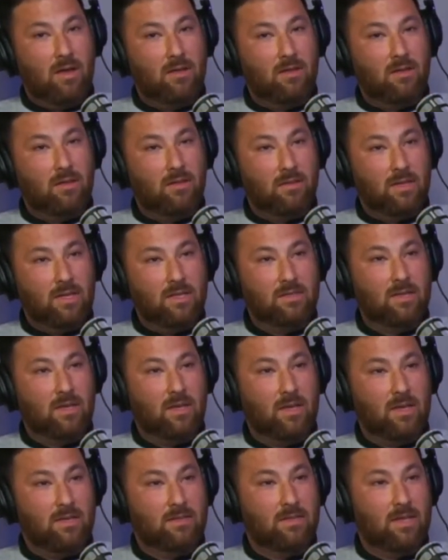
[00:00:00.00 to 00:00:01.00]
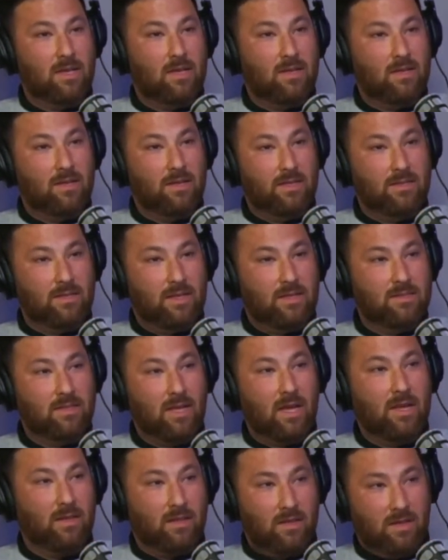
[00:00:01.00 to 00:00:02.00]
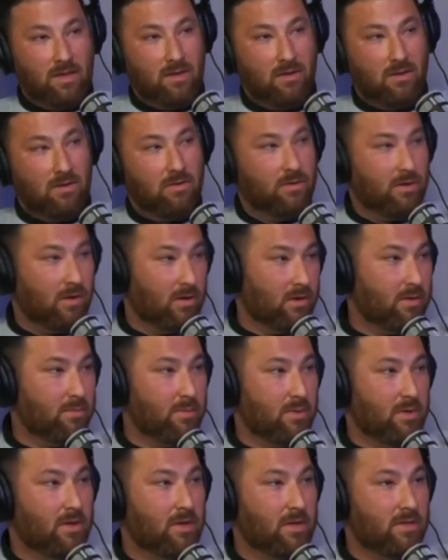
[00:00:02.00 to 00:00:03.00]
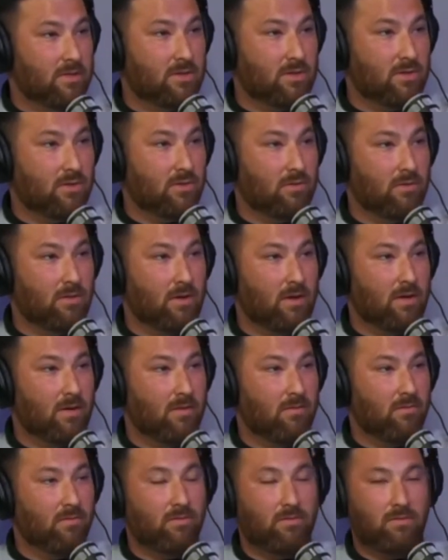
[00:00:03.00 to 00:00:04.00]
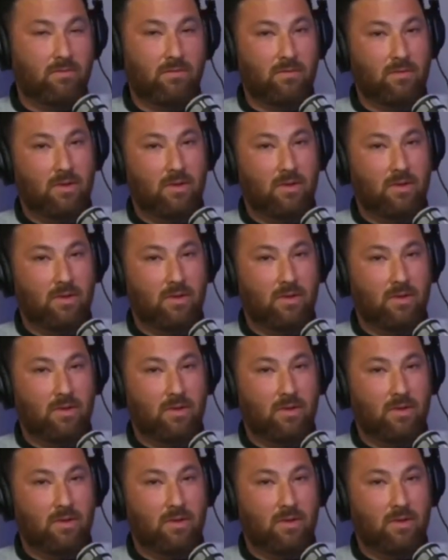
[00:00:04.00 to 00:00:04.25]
Lisa is a silent hero in our community too, of